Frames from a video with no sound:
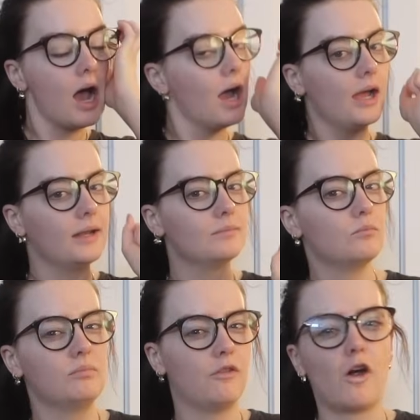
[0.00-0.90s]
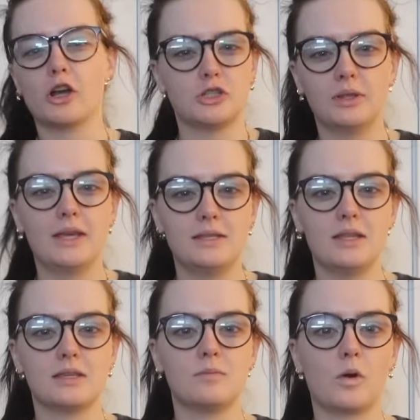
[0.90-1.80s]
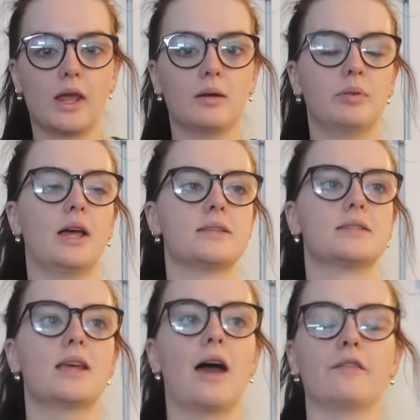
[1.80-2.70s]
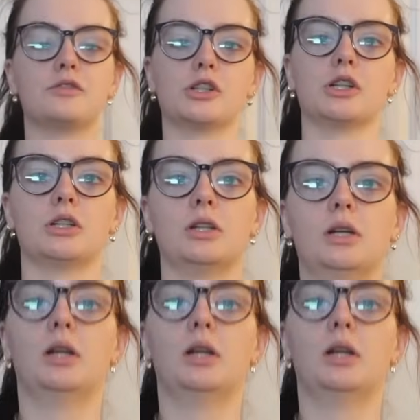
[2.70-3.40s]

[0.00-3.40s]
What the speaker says: I'm far too lazy this morning, plus after